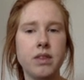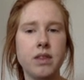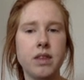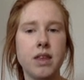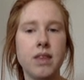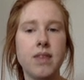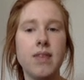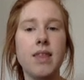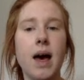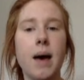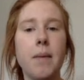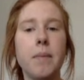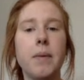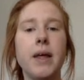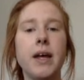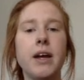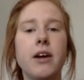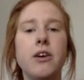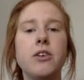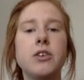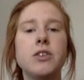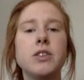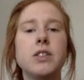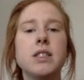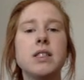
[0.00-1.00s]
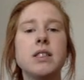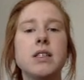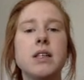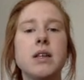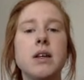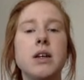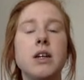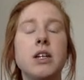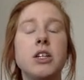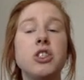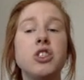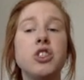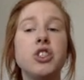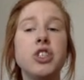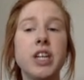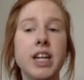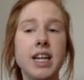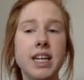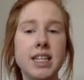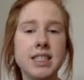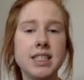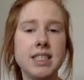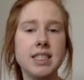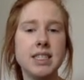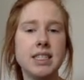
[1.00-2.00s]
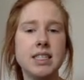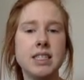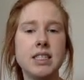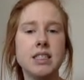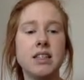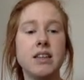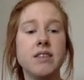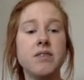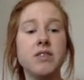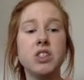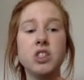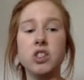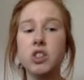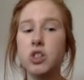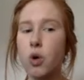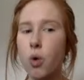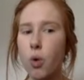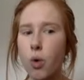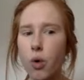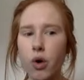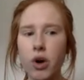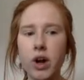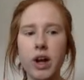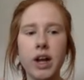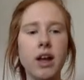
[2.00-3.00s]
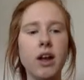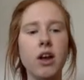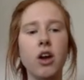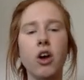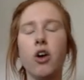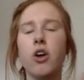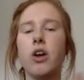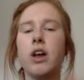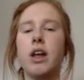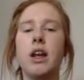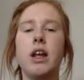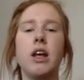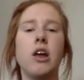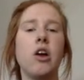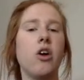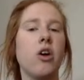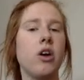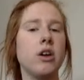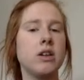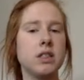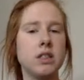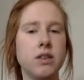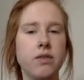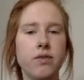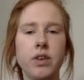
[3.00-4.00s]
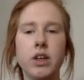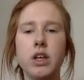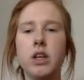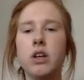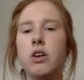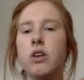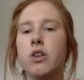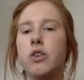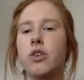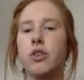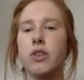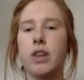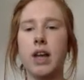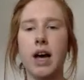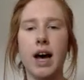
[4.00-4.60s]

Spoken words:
that player's chances of scoring or getting across the field or the